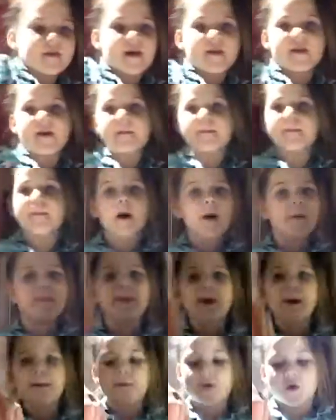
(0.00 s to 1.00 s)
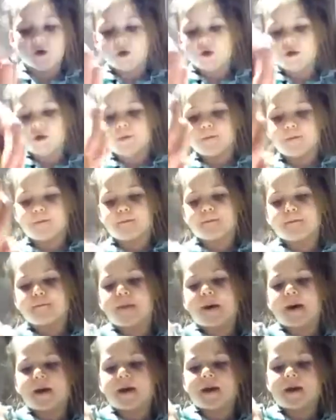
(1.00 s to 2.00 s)
And then pop them on your
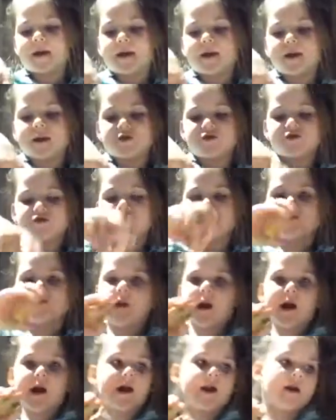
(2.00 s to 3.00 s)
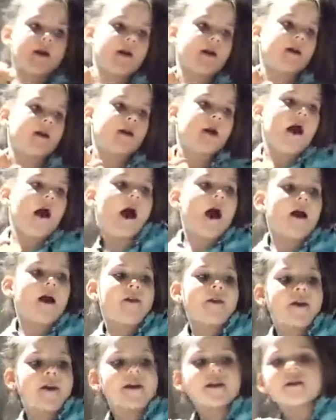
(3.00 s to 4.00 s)
baking tray.
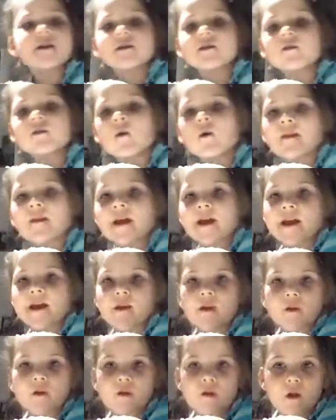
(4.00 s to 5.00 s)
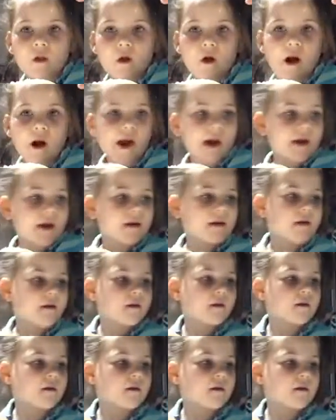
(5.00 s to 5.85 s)
And these are what they can look like.